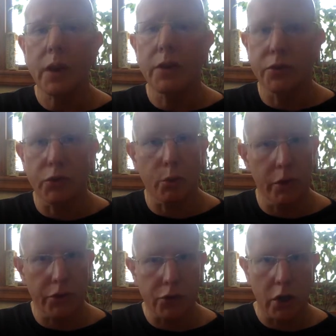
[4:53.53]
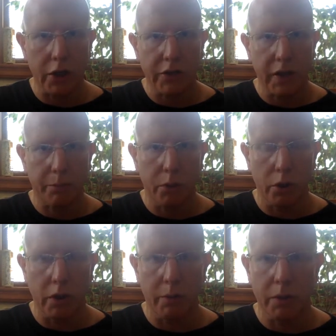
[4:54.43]
This is where the Strong as Heck
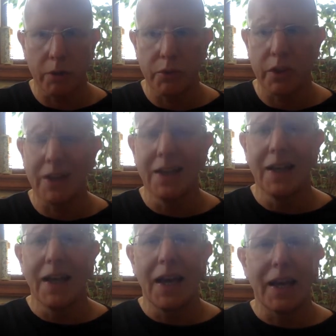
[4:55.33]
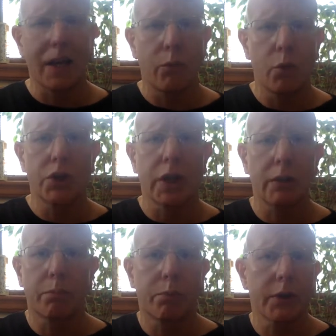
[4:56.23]
program comes in. And I wish
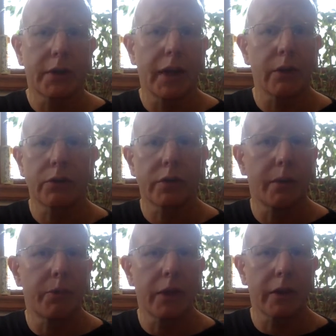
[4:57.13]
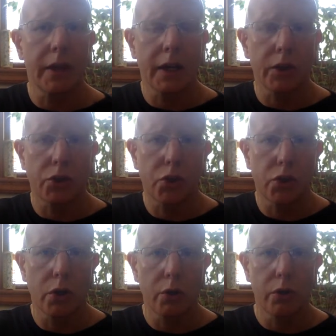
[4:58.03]
I'd printed out something that I could
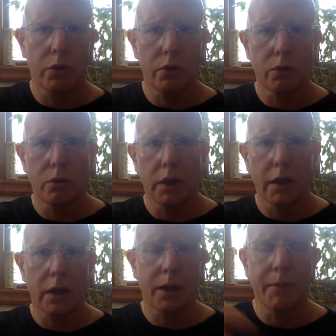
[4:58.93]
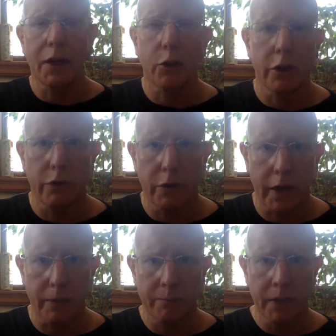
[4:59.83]
show you, and I'm not going to do
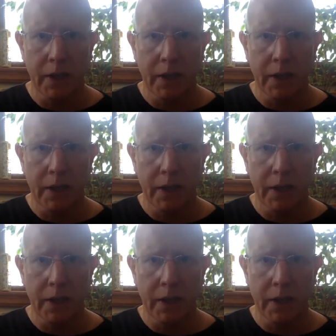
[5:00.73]
that.